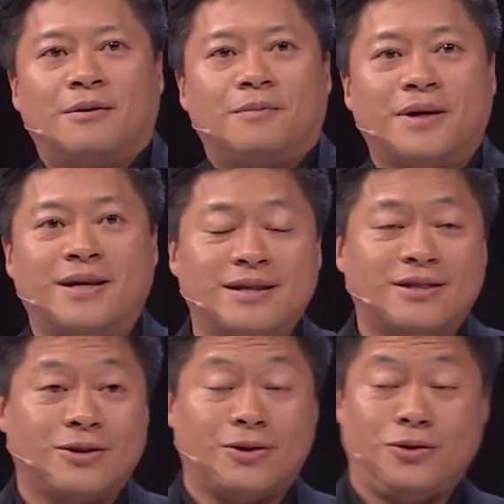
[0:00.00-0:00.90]

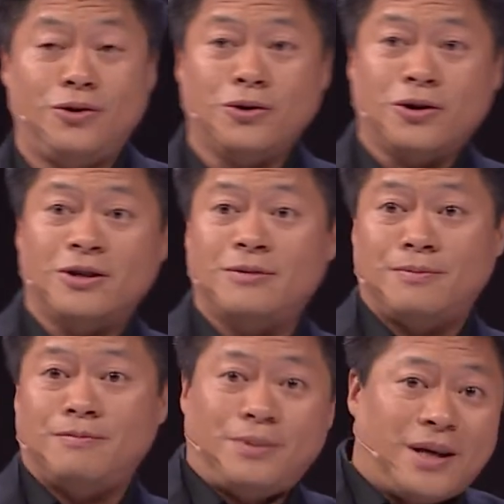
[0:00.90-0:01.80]
because you could
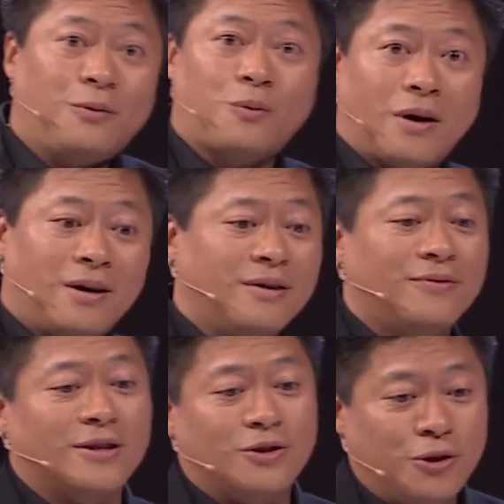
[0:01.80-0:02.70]
be one
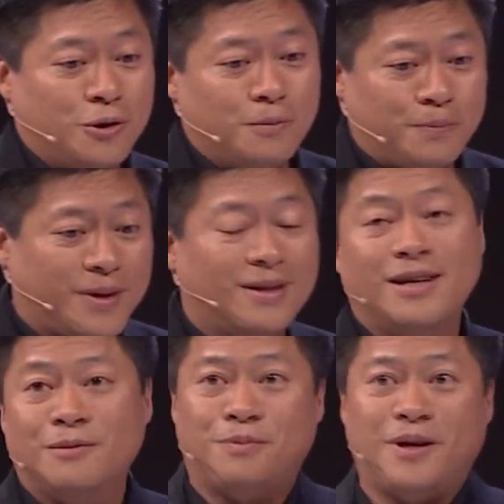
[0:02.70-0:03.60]
of the 2
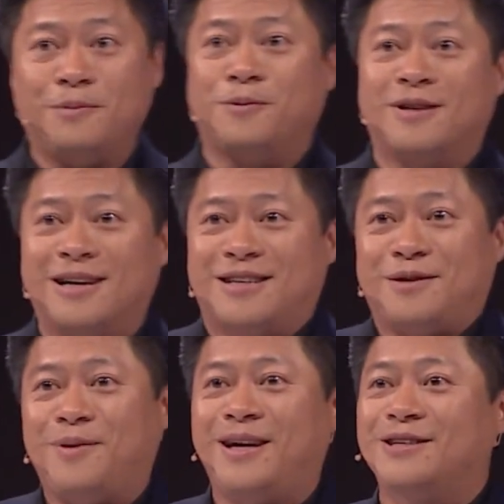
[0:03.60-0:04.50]
billion people
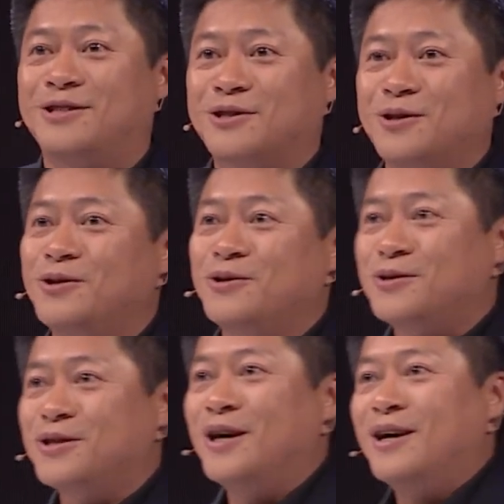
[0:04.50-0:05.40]
estimated to lose